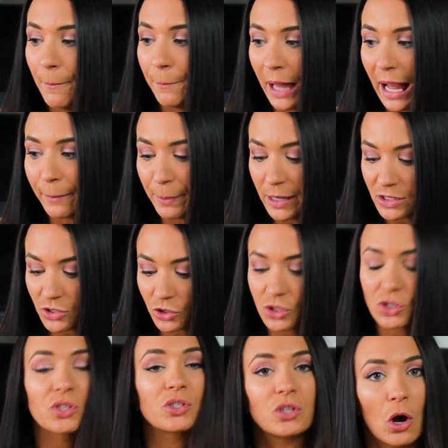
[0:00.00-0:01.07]
Black beans are
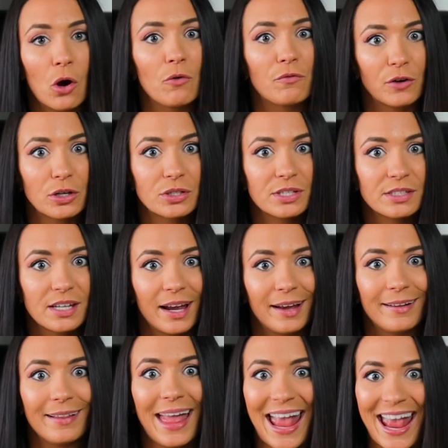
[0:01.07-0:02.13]
just so
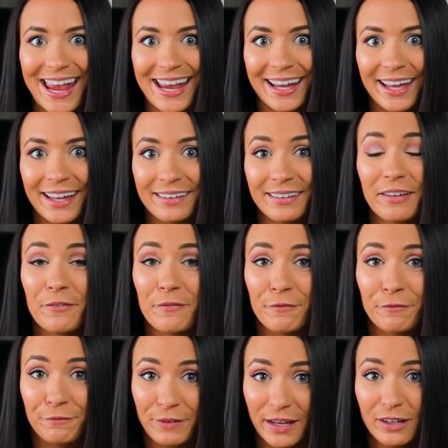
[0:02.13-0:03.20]
versatile and
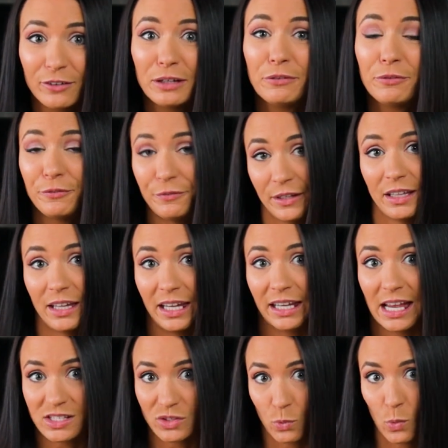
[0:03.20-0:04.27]
very
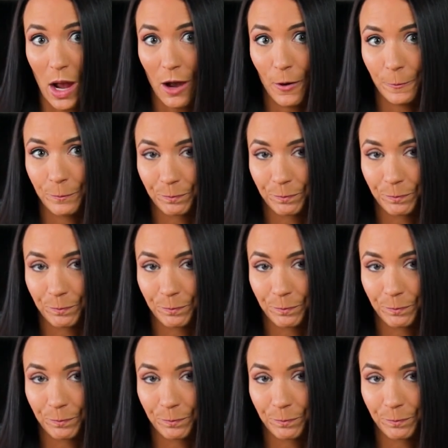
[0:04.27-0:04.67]
filling as well.